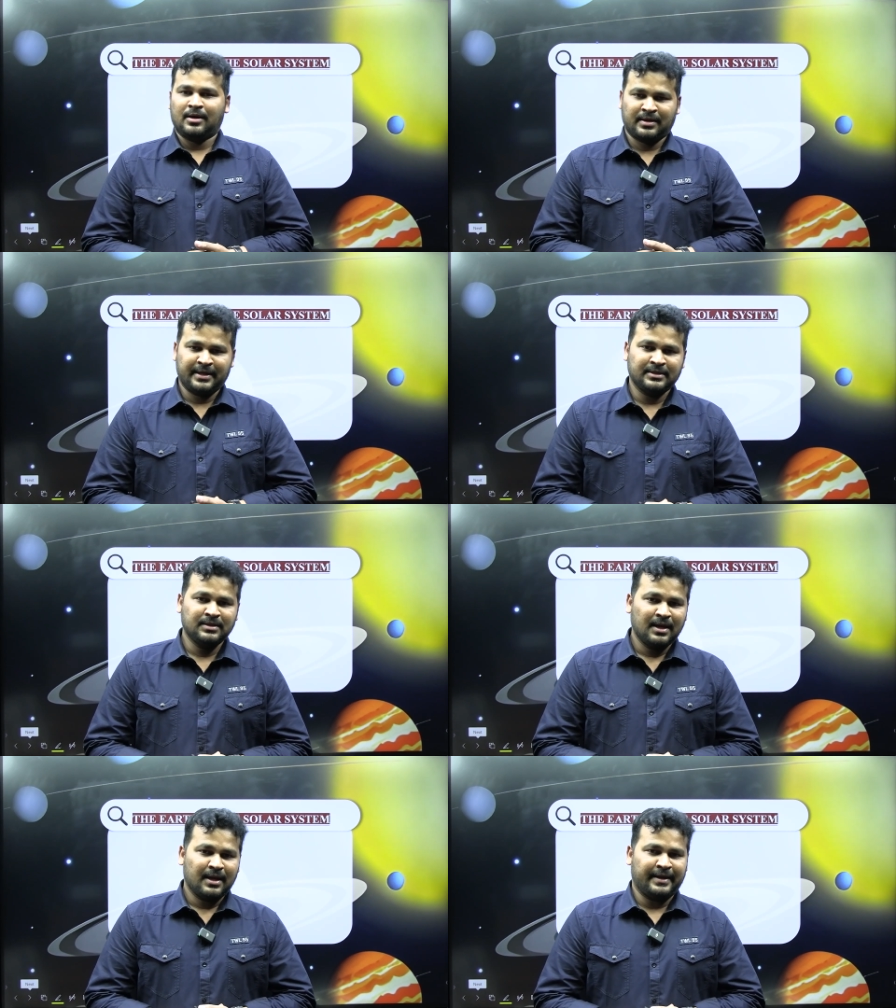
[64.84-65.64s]

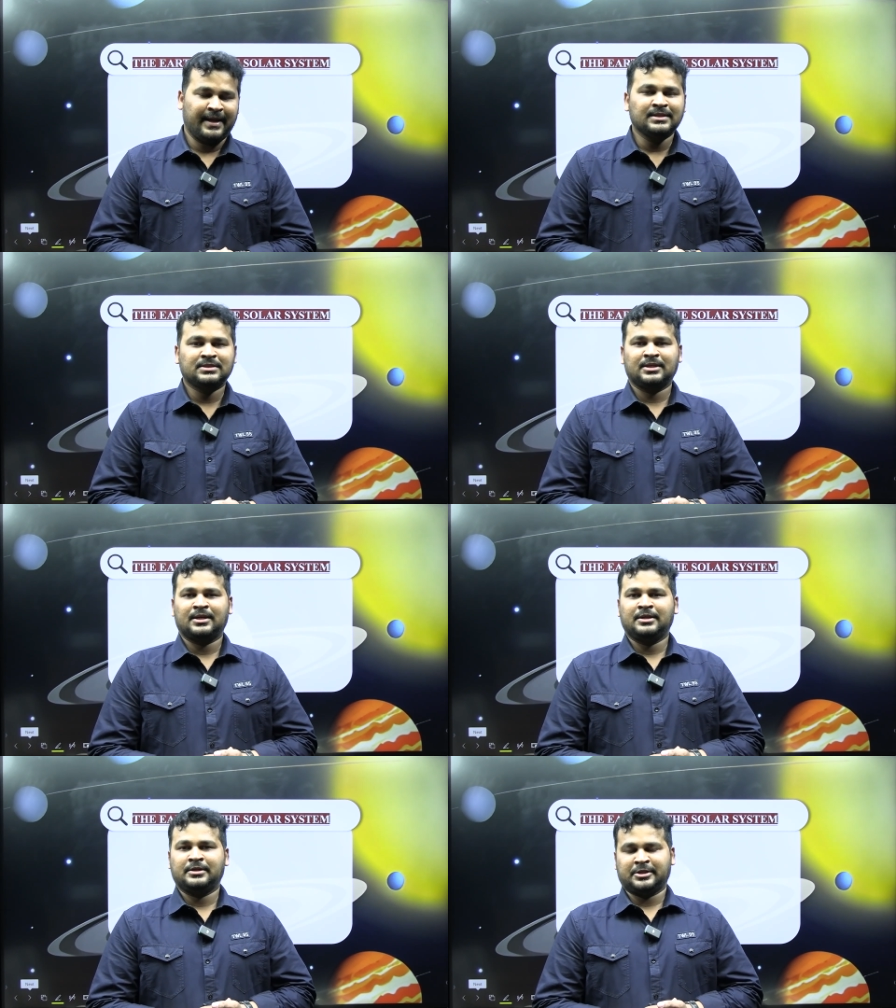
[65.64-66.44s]
read
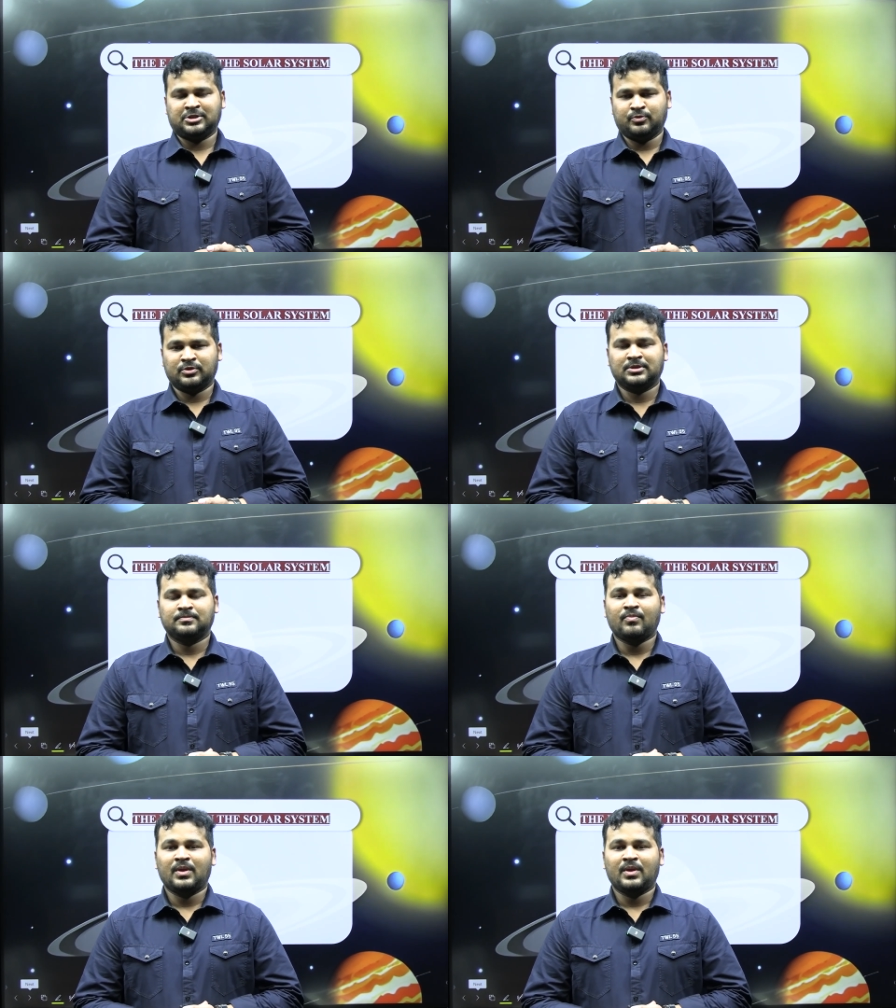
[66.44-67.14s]
NCERT textbooks.